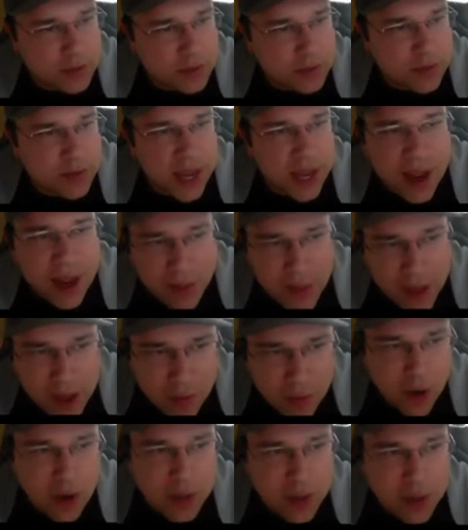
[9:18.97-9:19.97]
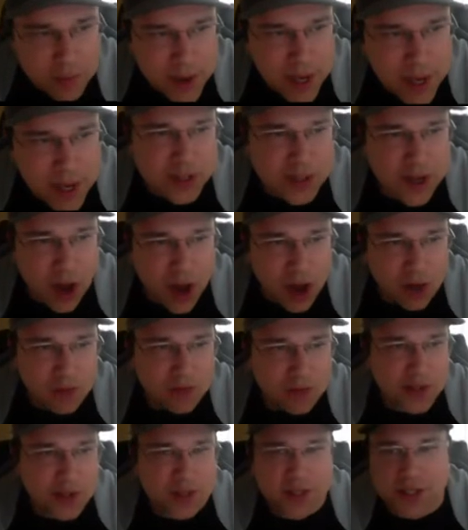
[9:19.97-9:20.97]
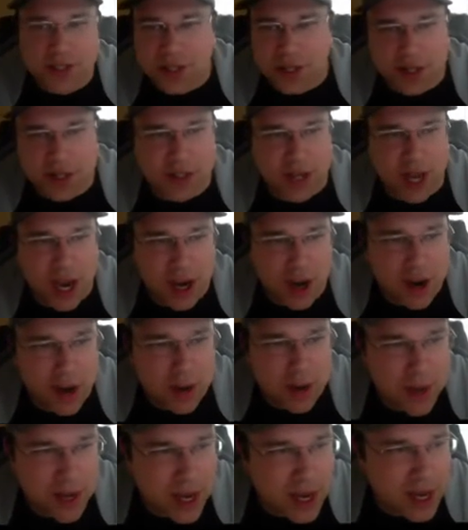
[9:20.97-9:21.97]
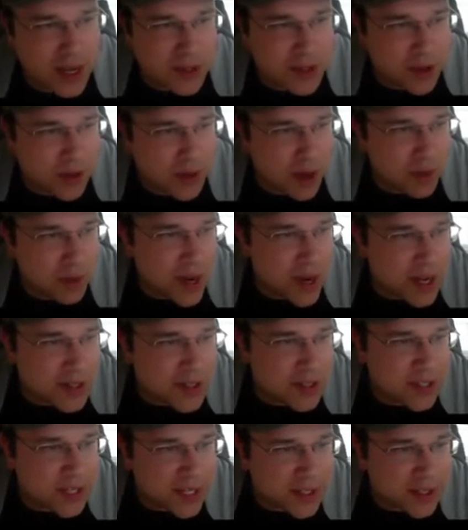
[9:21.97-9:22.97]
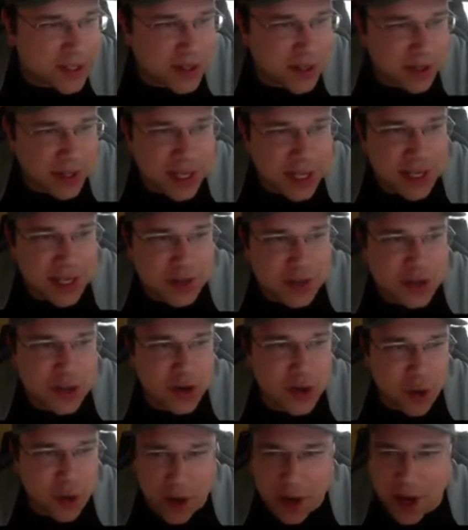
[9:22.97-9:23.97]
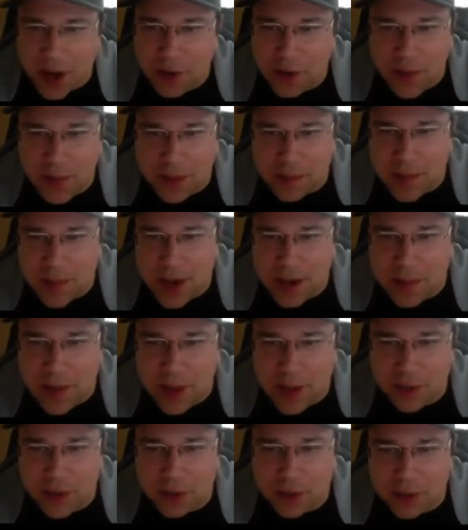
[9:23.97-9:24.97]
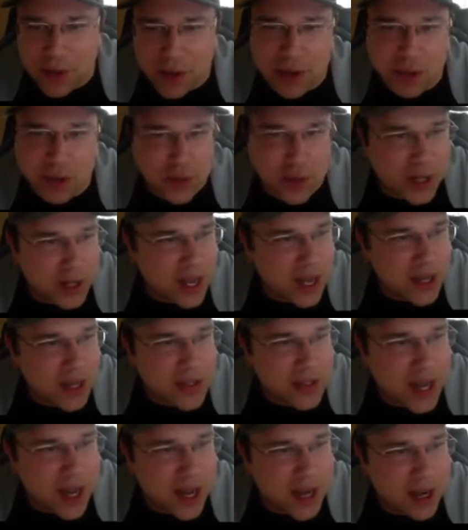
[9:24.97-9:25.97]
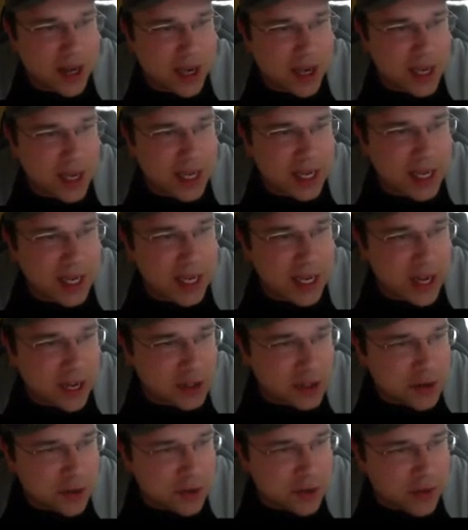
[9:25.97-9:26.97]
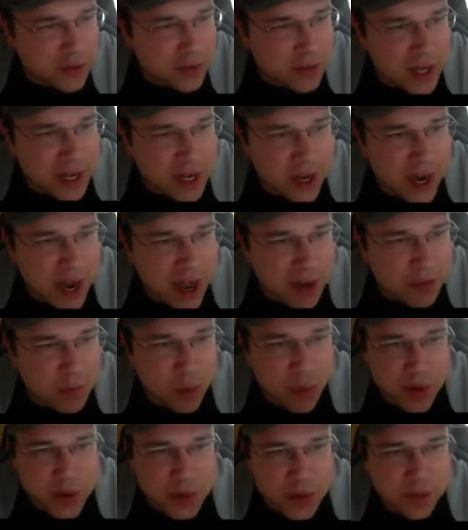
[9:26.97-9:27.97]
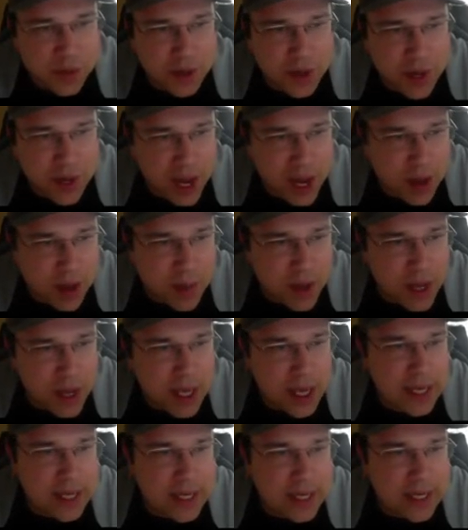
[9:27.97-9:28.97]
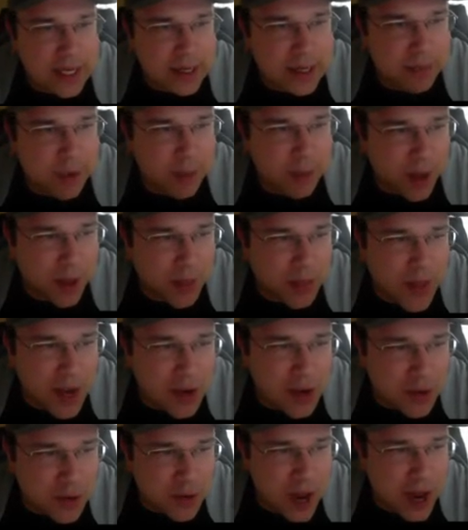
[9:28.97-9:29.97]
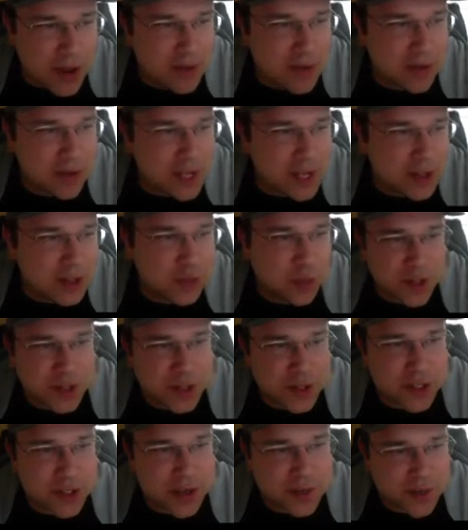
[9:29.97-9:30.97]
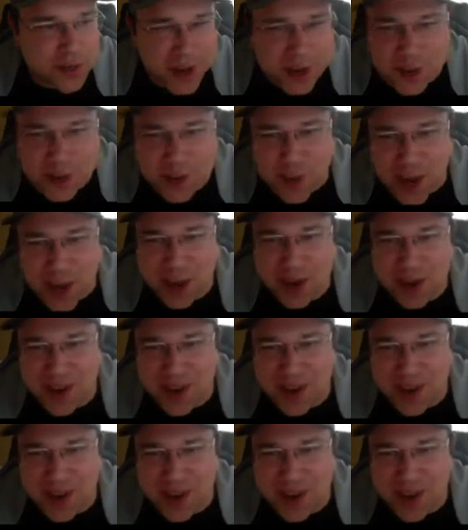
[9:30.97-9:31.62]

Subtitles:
they have one of the best offenses in the entire NBA. So they rank 6th in the league in scoring. I don't think many people really realize that. 115.5 points per game. But they do have the league's worst defense by